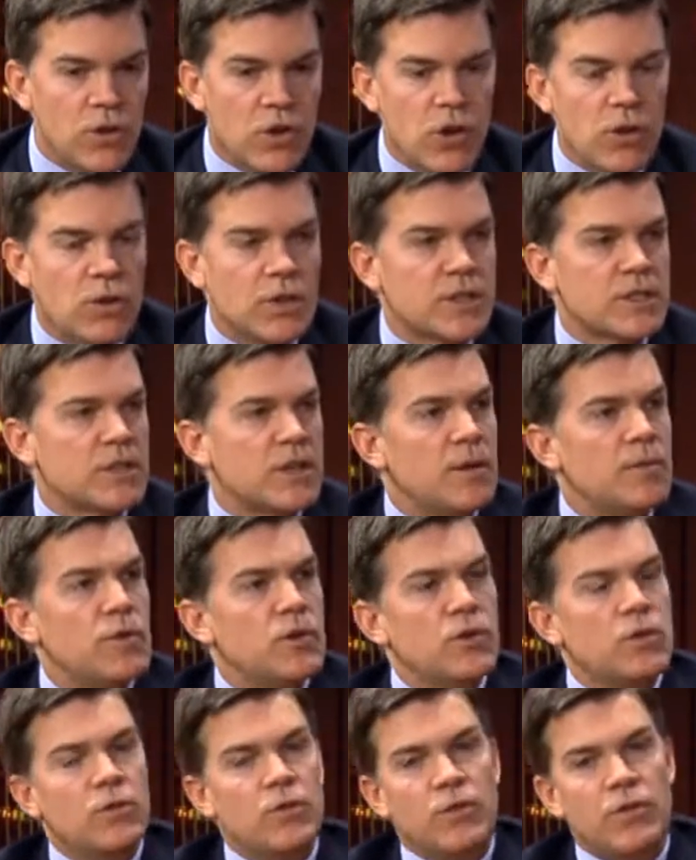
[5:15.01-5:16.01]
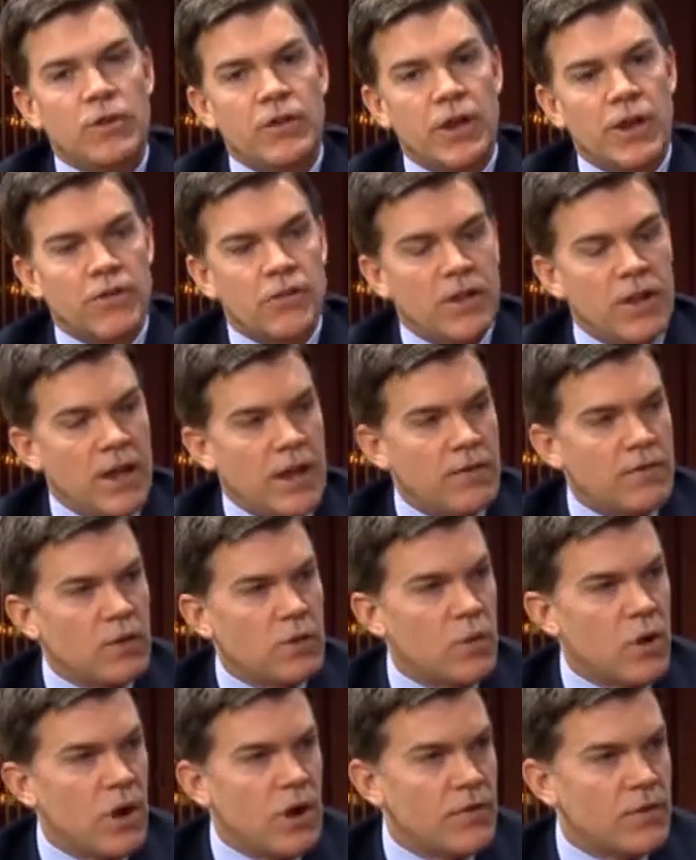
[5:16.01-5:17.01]
go to someone who doesn't have the
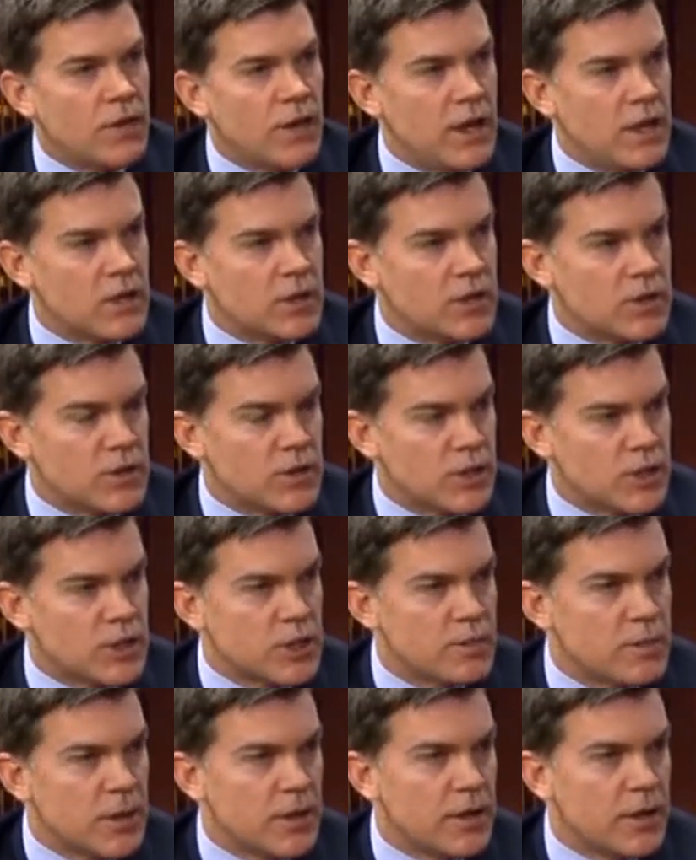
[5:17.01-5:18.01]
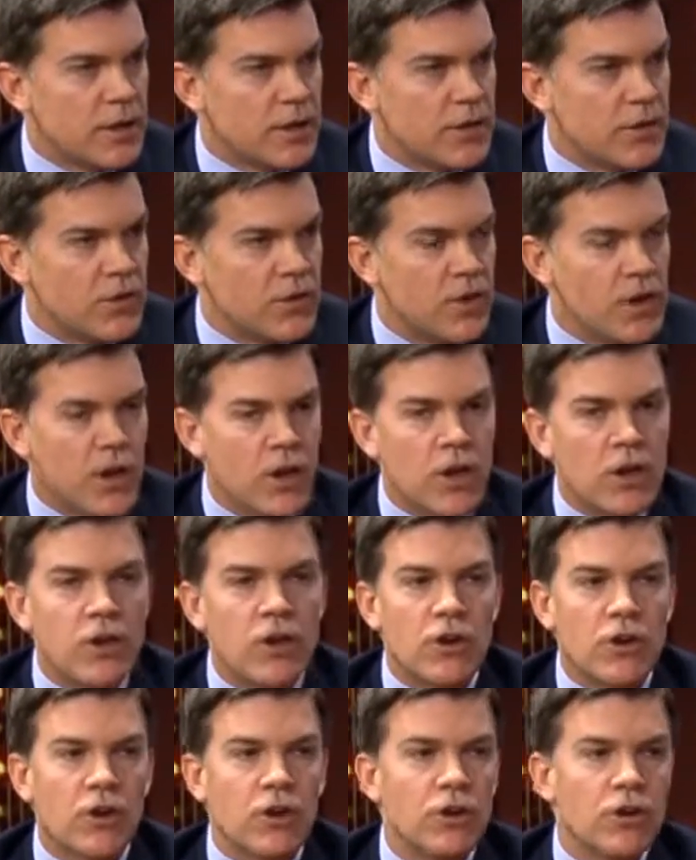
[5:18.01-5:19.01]
qualifications or experience,
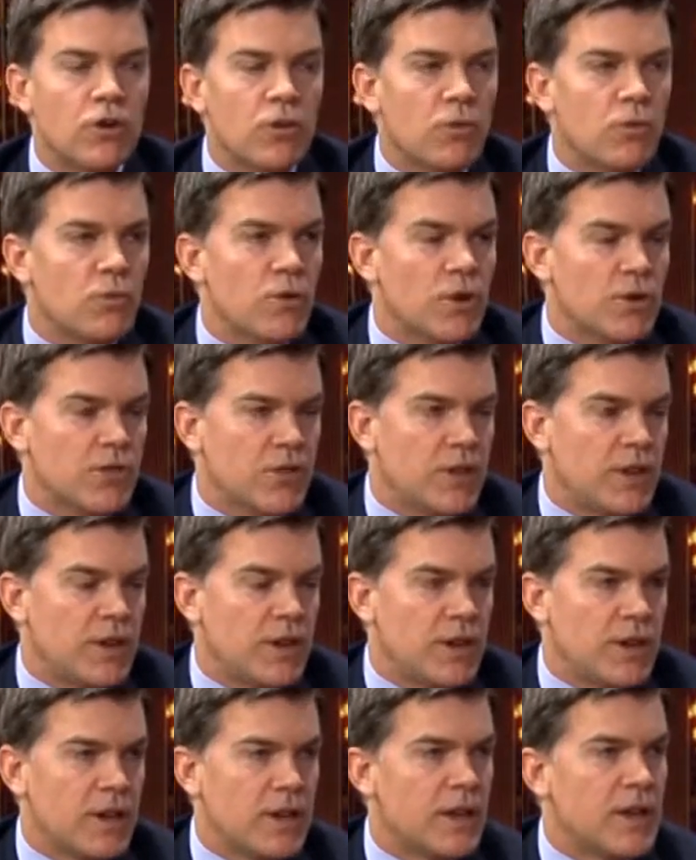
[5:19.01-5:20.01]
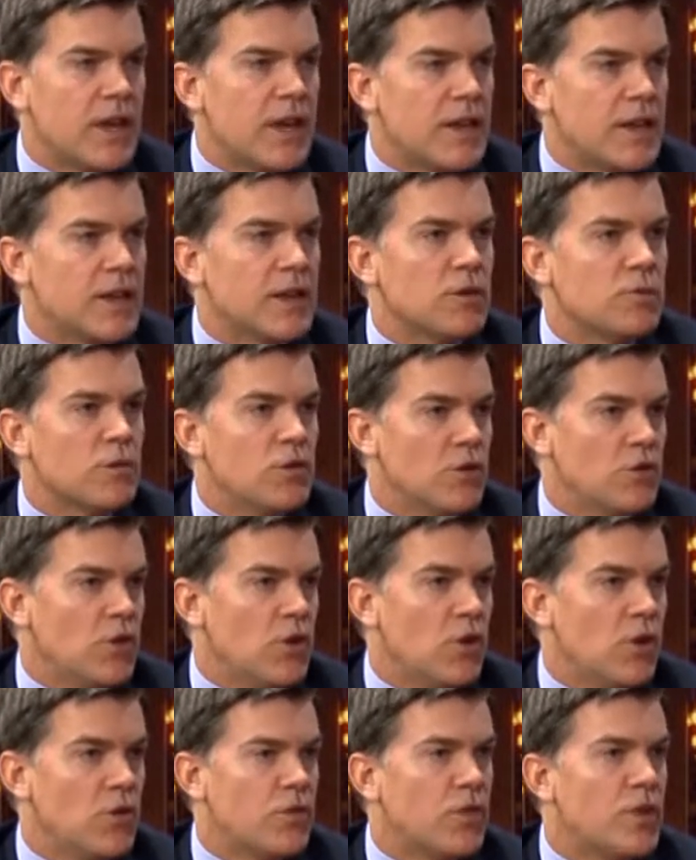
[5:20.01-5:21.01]
you're risking getting a
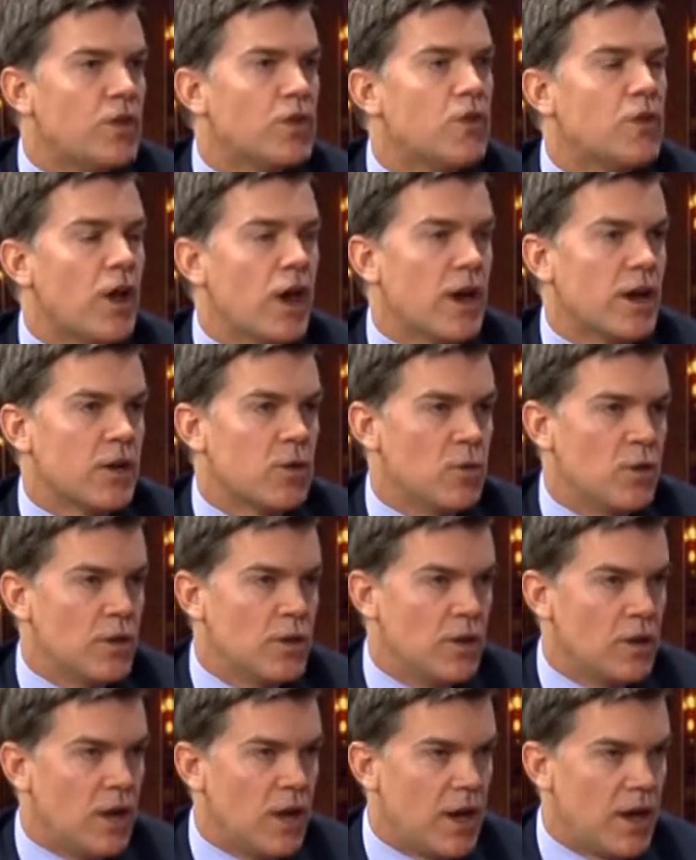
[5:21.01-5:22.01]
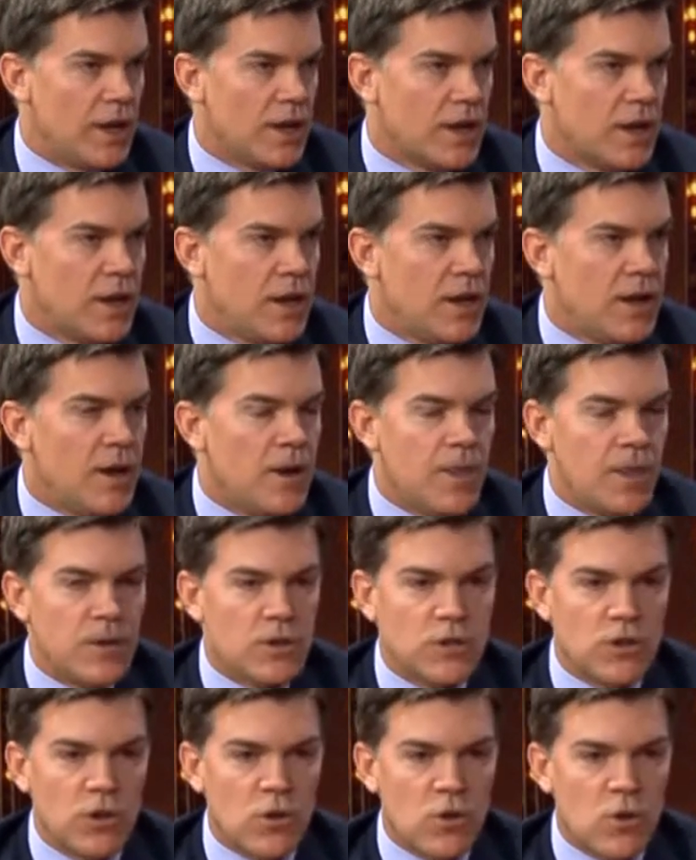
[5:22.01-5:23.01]
result that you're not going to like. And
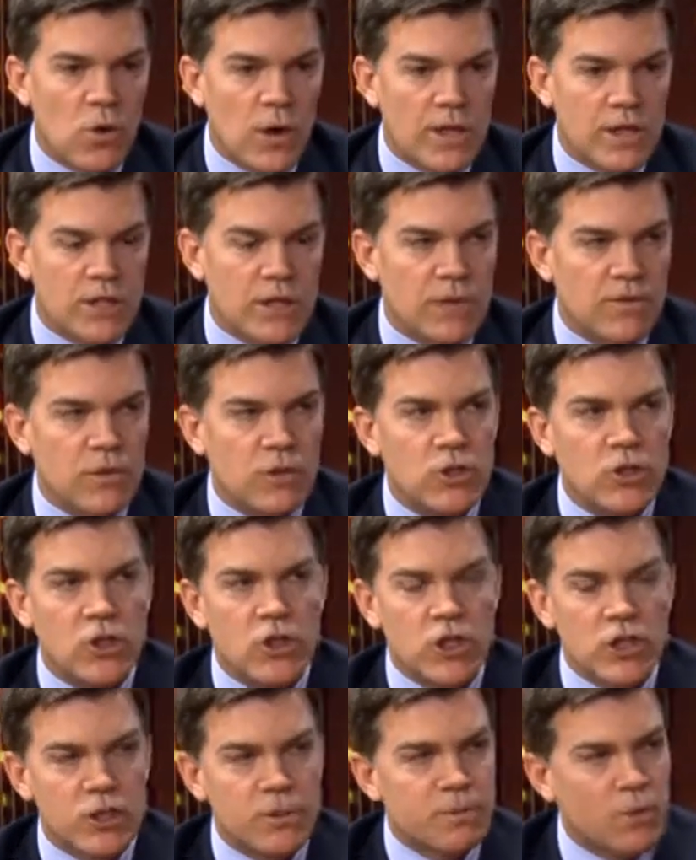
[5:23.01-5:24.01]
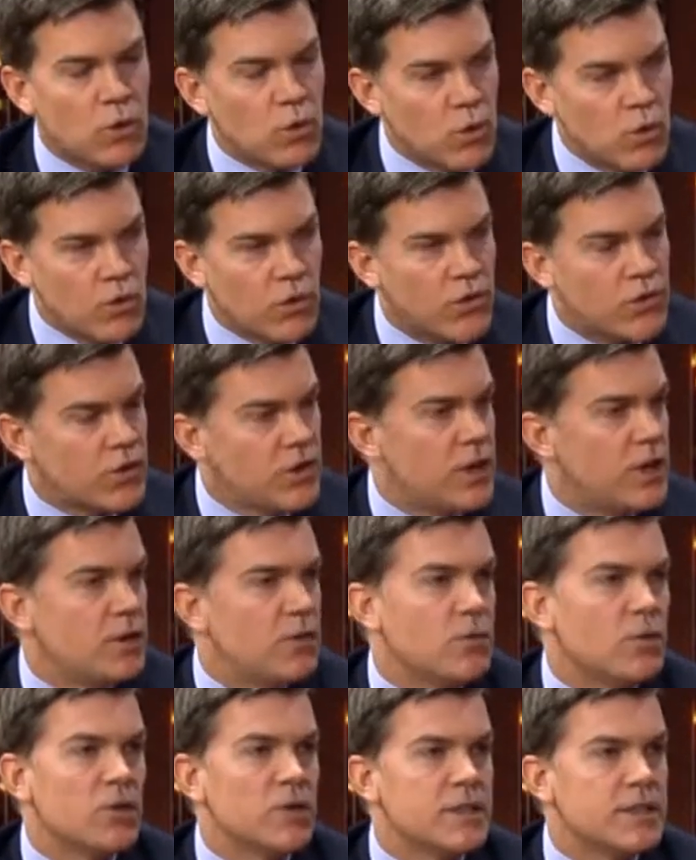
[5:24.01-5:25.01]
there's no question, if you just pull the
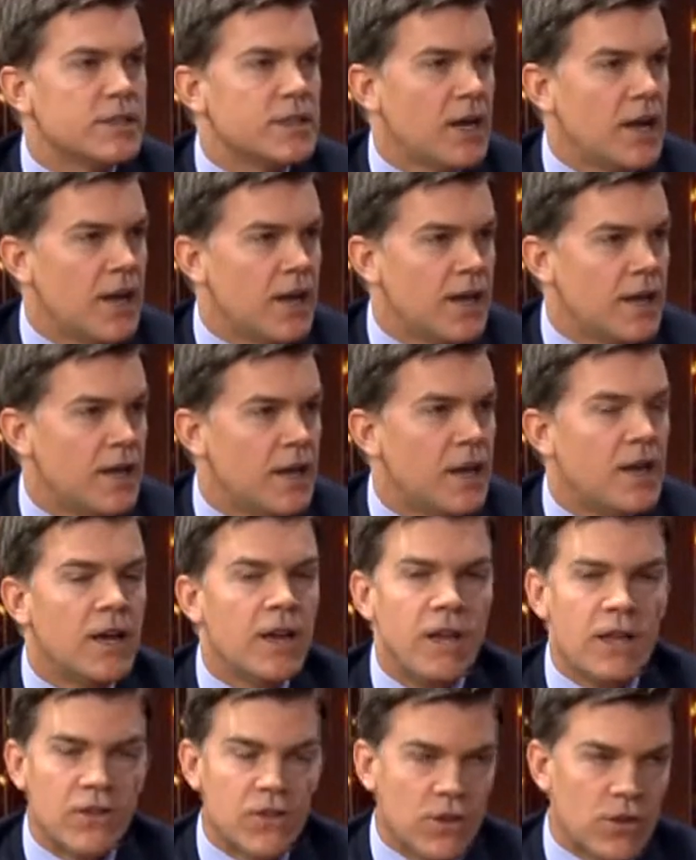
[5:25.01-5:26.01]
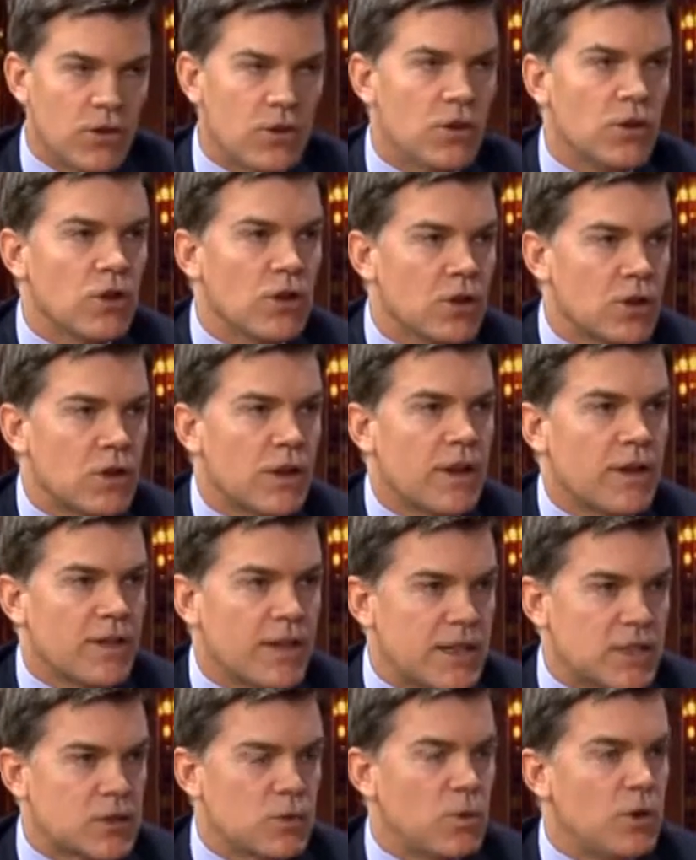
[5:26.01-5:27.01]
skin really tight, it's going to look like
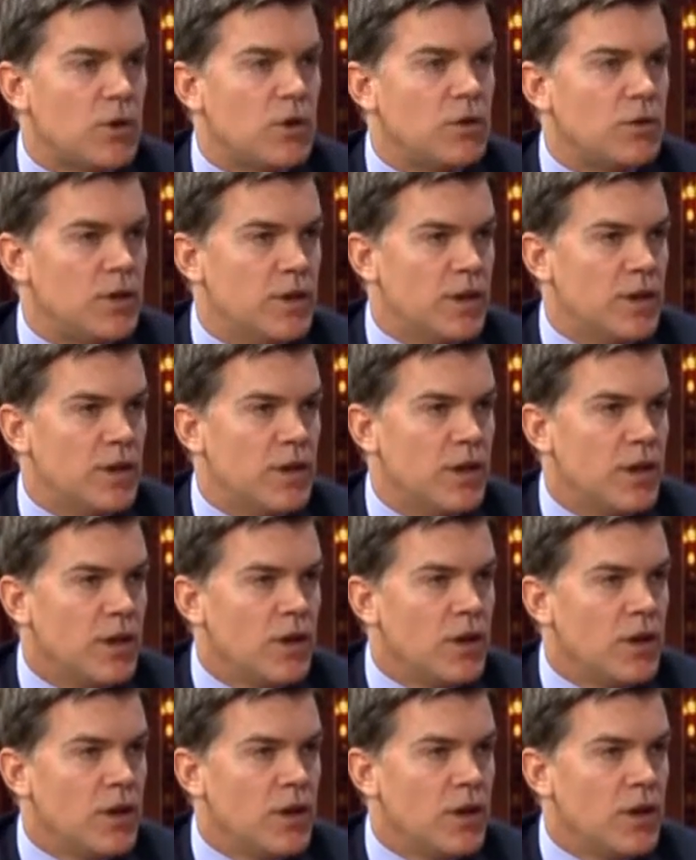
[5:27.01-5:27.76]
that's what you did.